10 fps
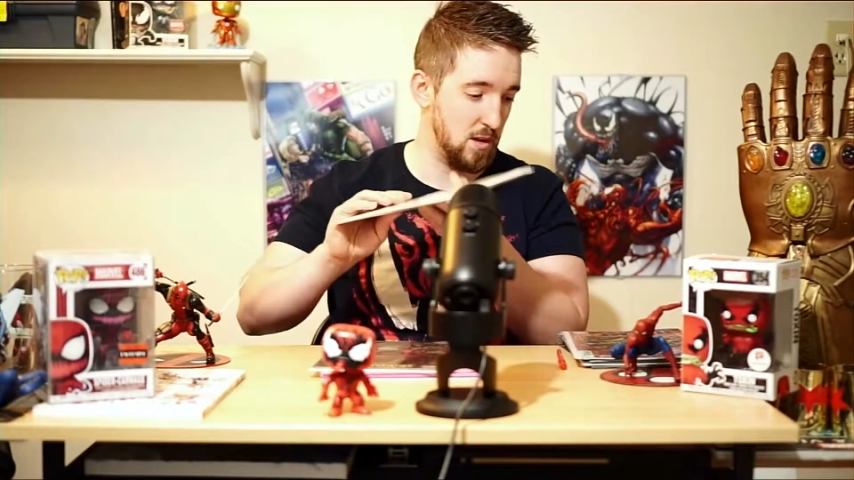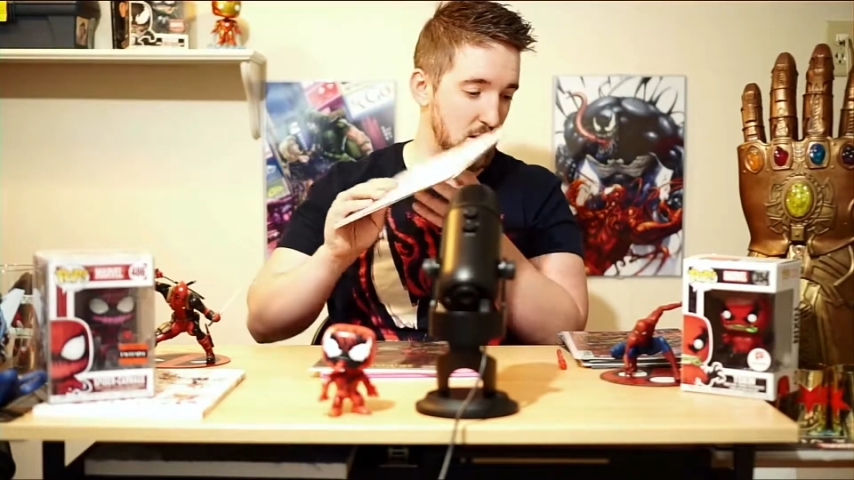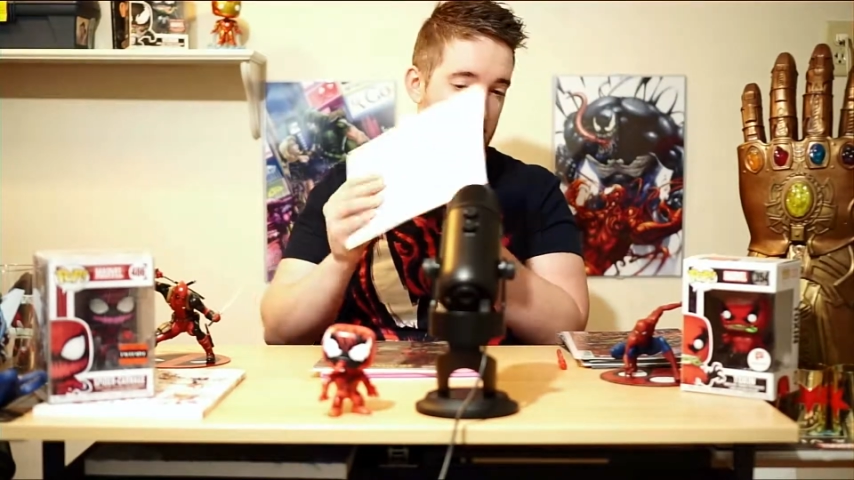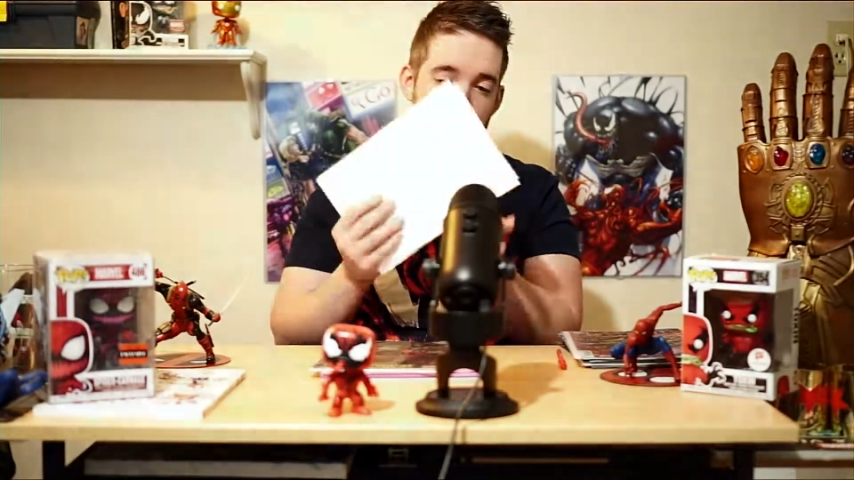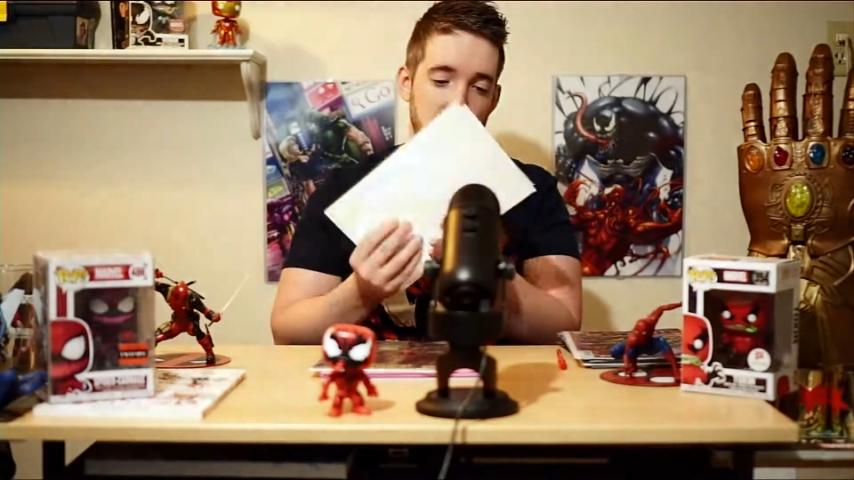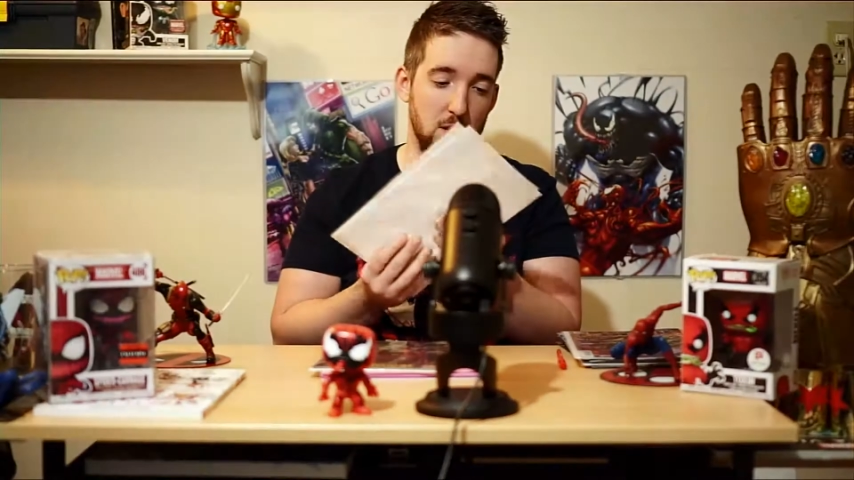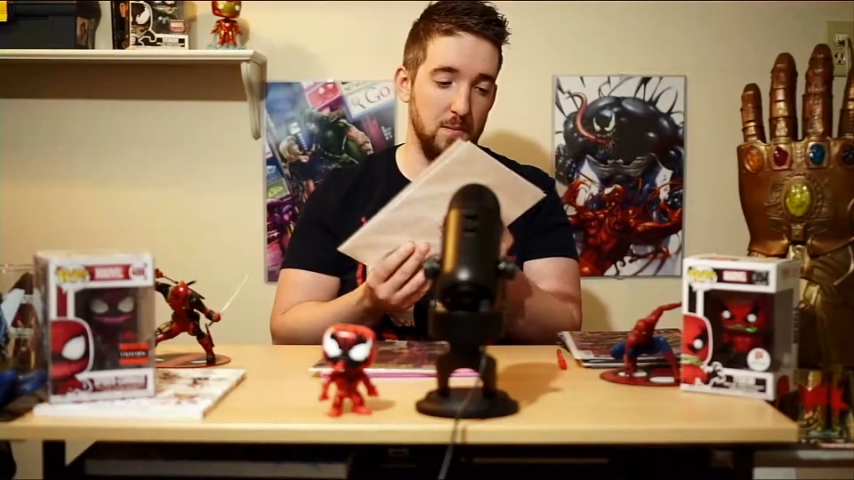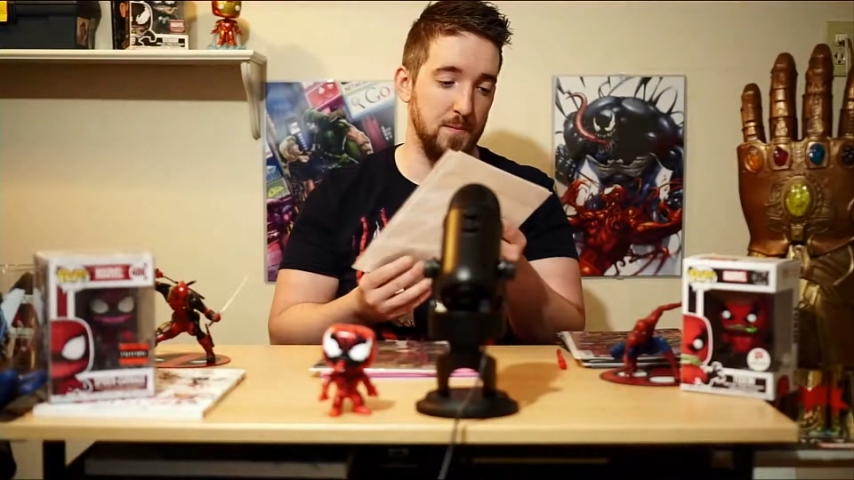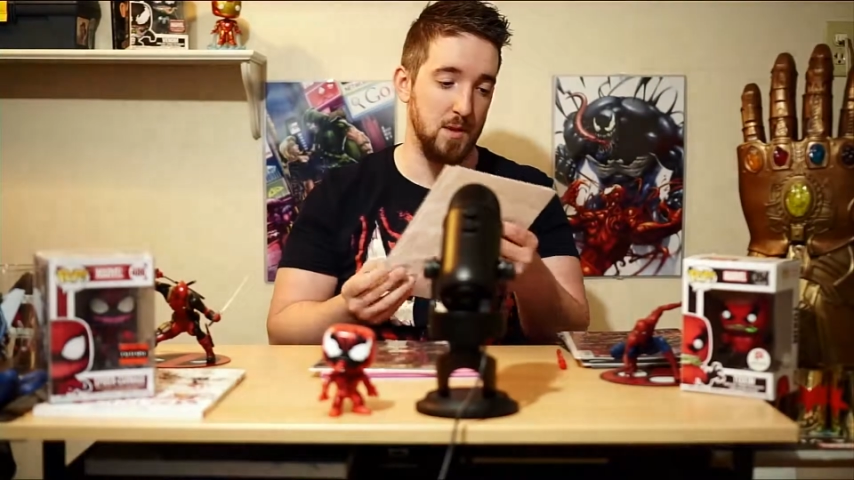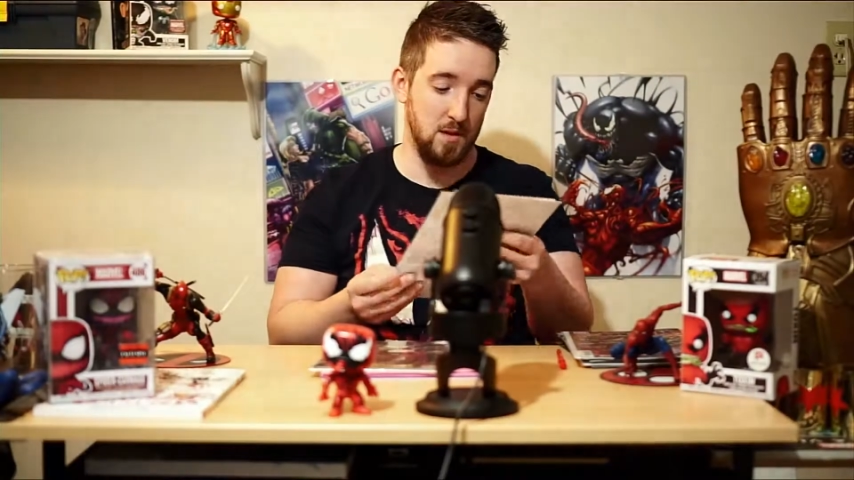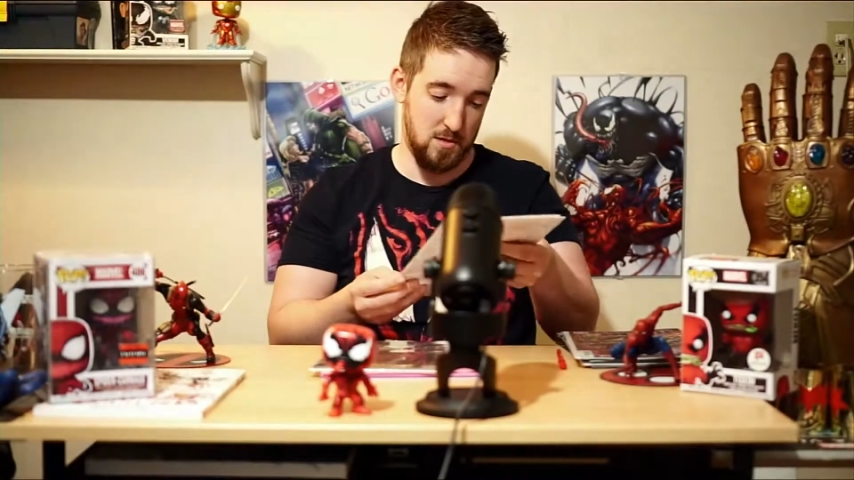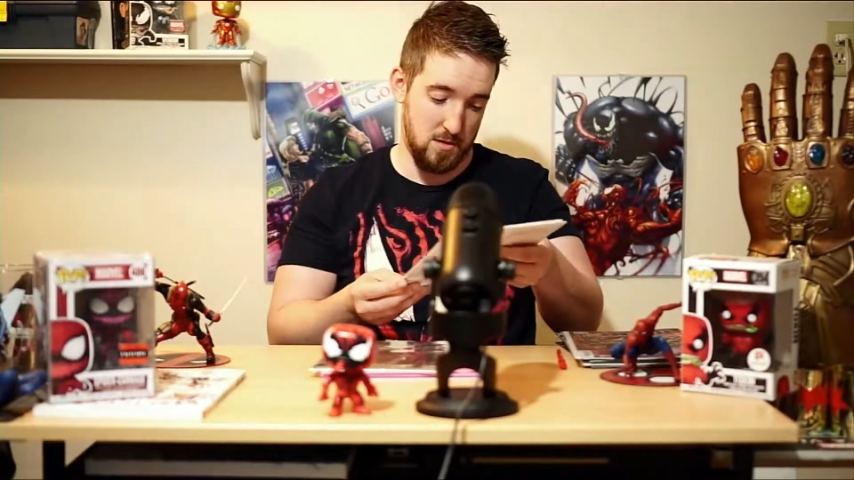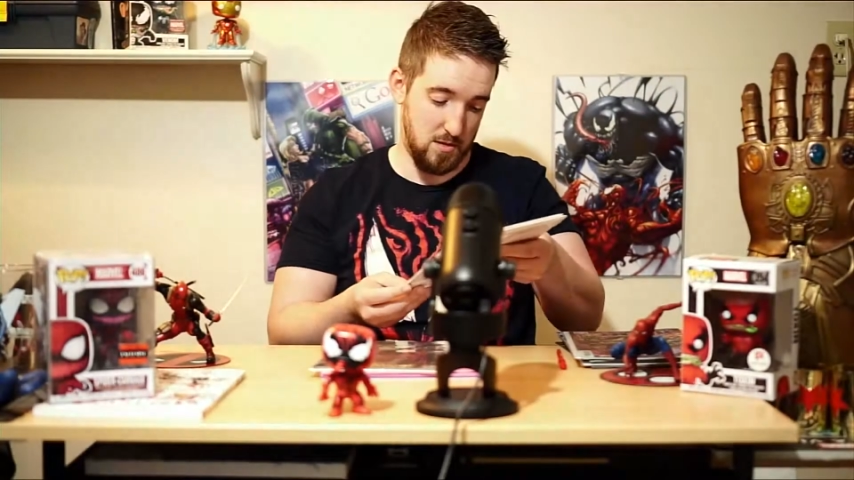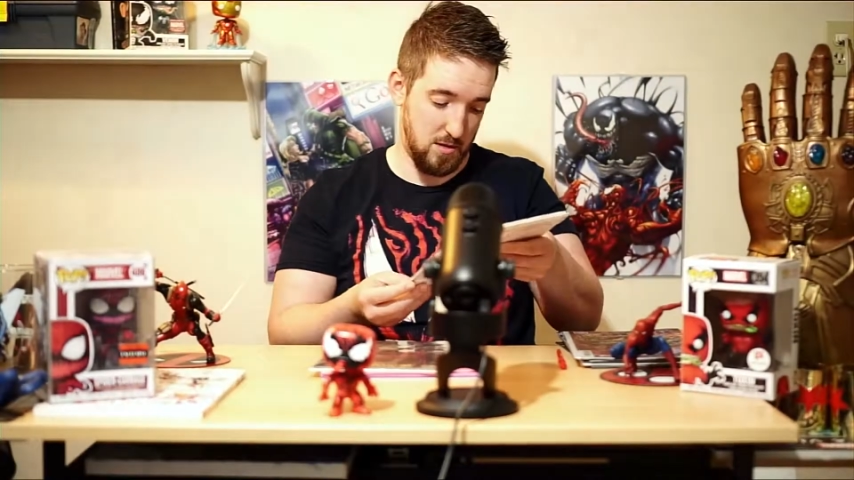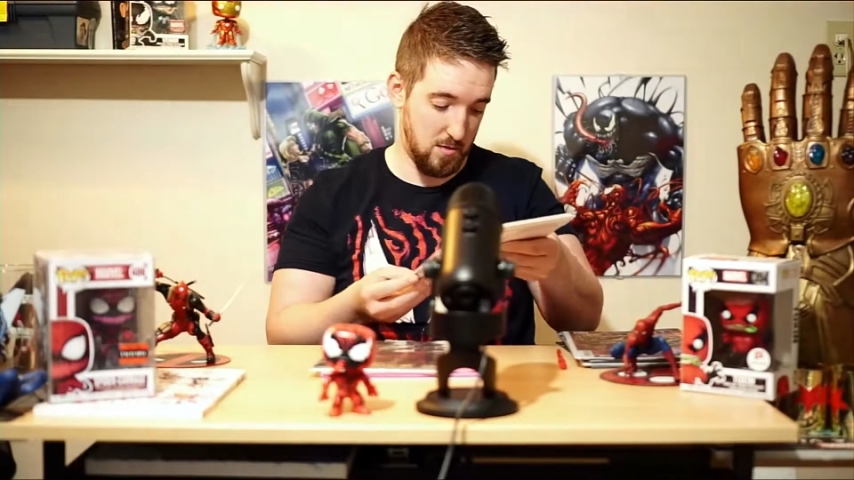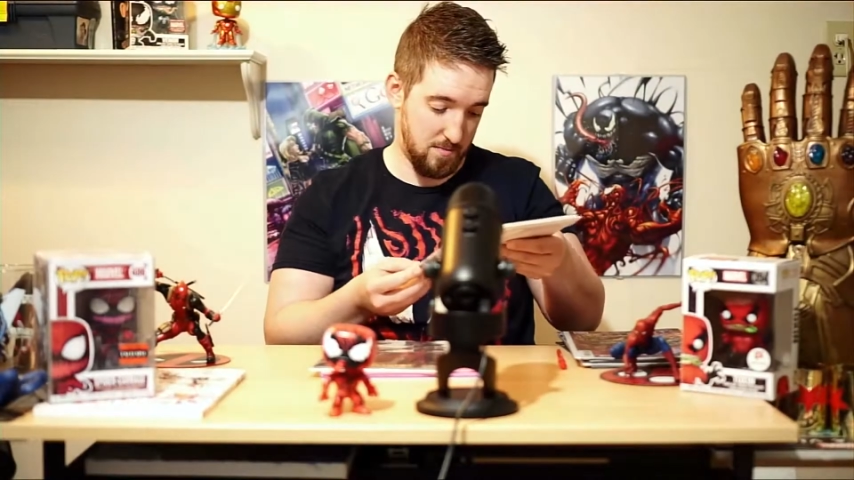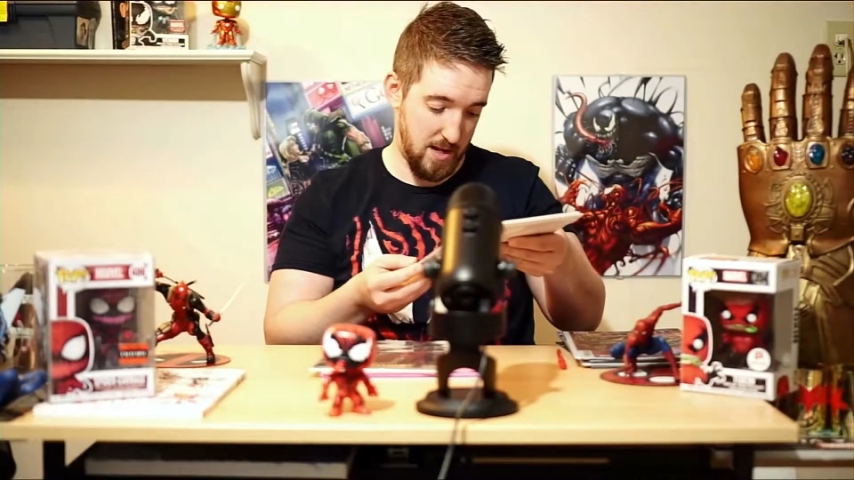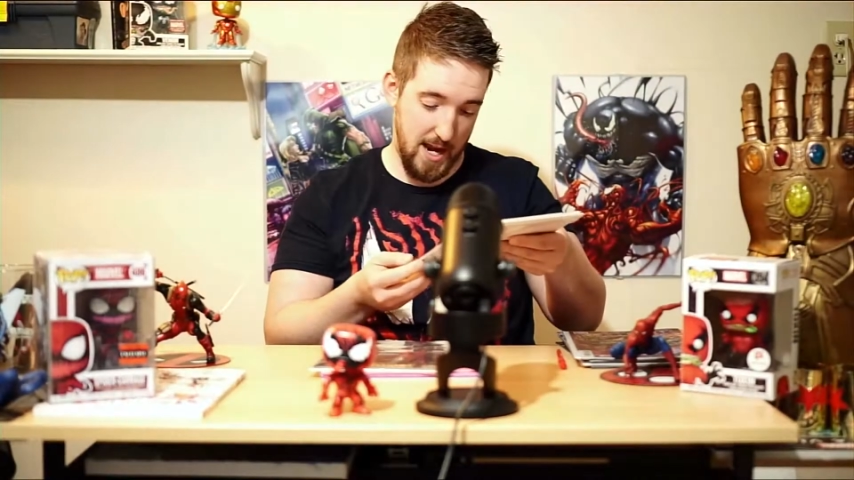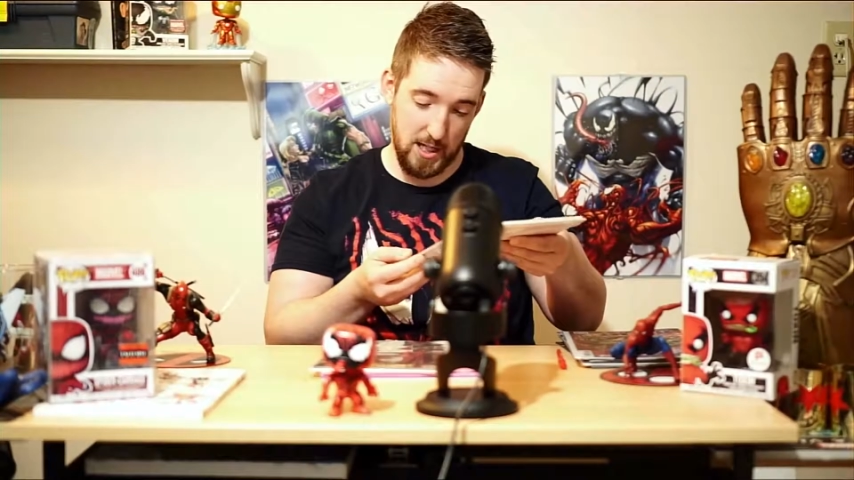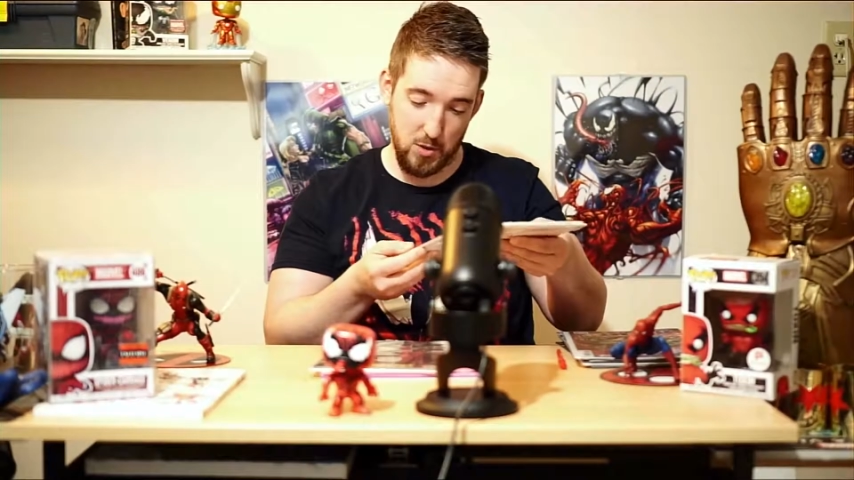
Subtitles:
So, handle